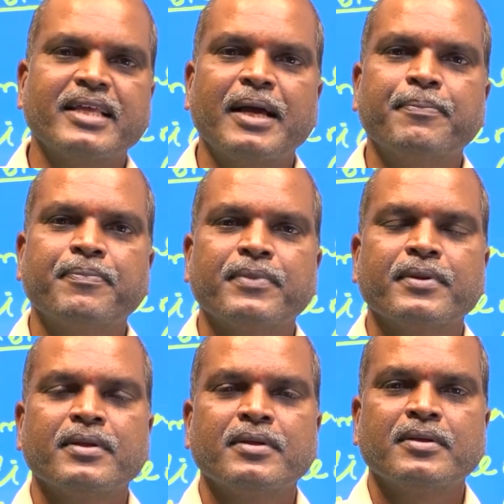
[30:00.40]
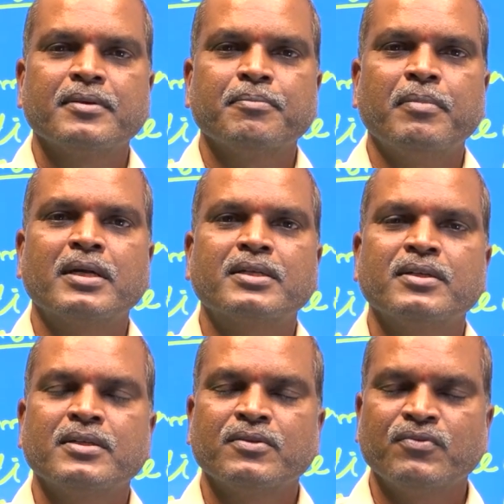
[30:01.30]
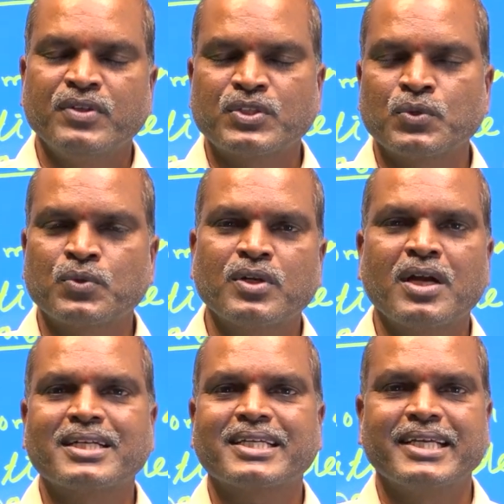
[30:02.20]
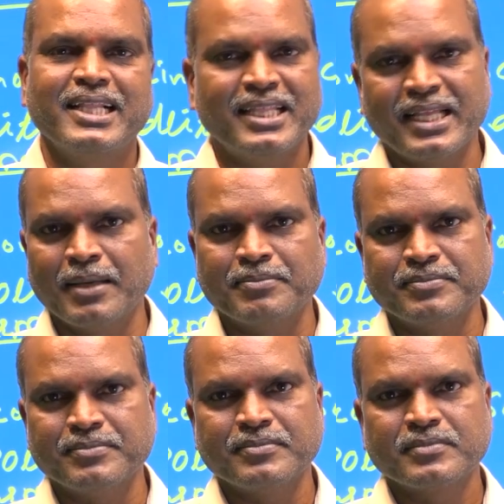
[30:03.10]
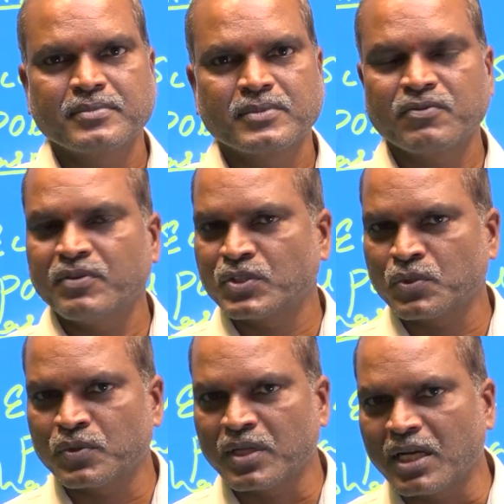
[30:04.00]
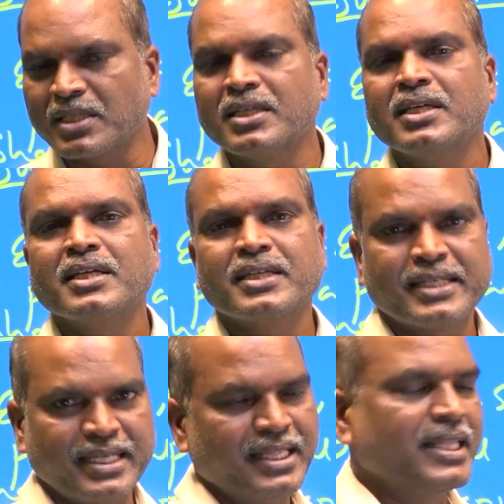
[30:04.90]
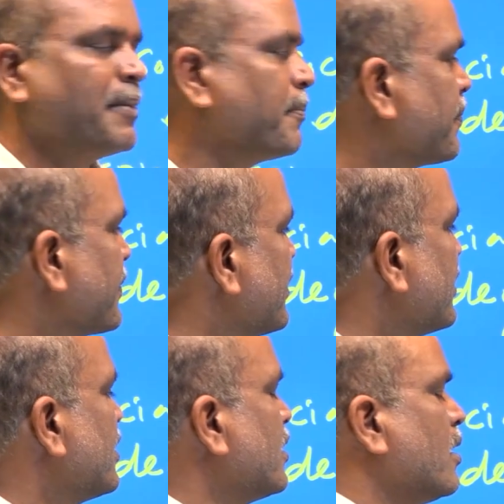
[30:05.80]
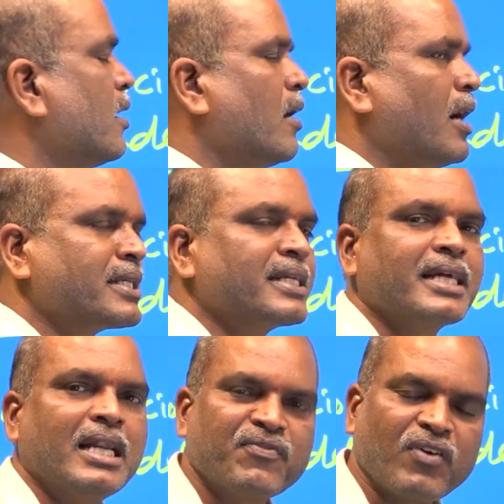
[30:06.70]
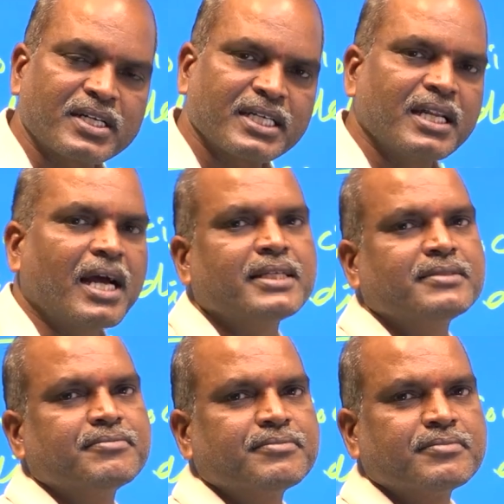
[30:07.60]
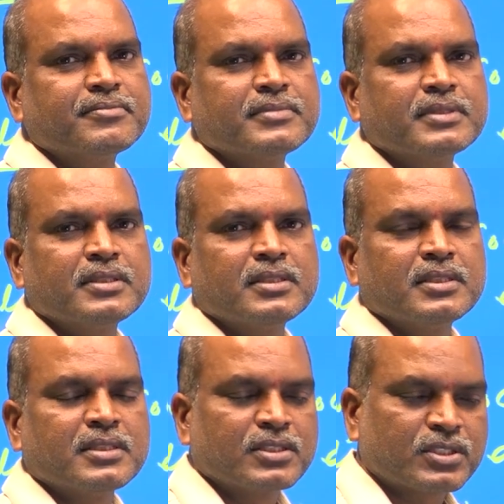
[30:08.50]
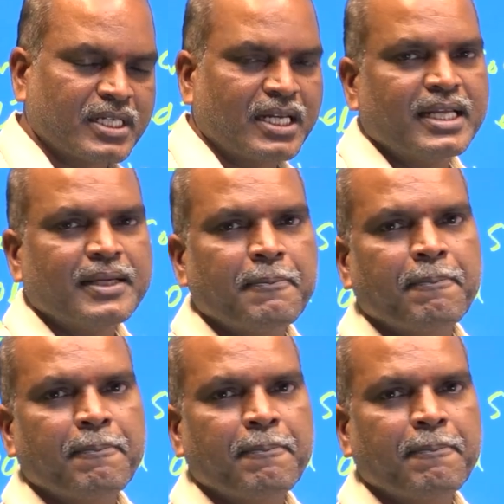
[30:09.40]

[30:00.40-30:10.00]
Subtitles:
them, but we should not kill them. We should not kill them. Article 49 is telling,